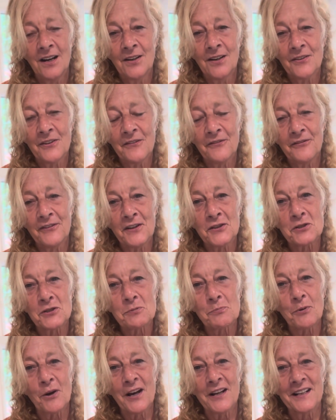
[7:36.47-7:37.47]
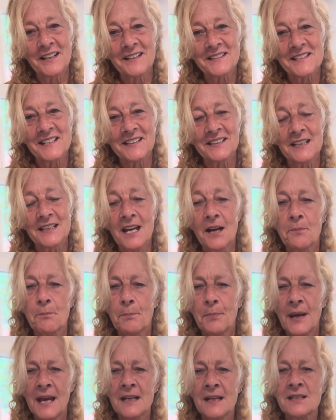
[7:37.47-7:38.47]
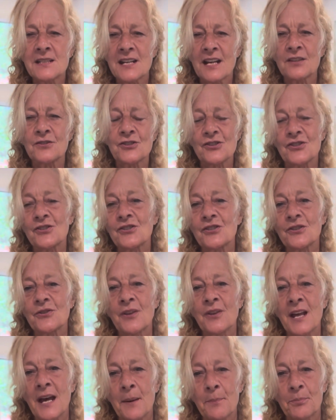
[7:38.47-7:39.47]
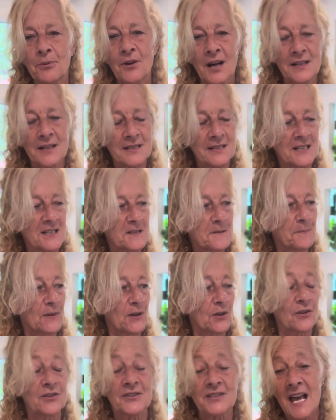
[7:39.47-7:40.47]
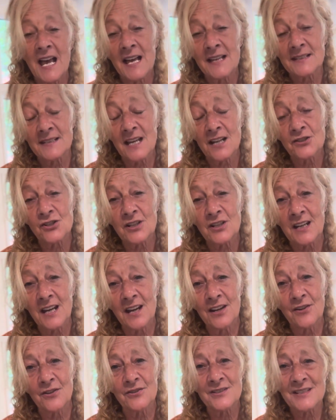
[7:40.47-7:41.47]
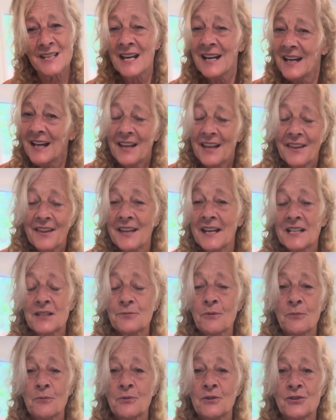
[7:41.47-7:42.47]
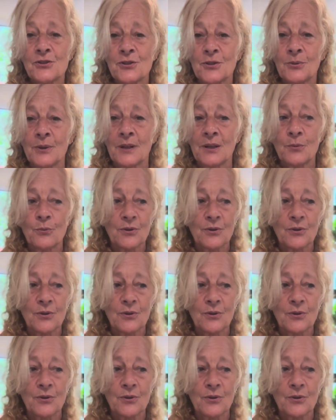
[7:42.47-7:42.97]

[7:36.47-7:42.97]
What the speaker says: the finished product at the end? Pay attention to that process, because as educators, that's what we're doing.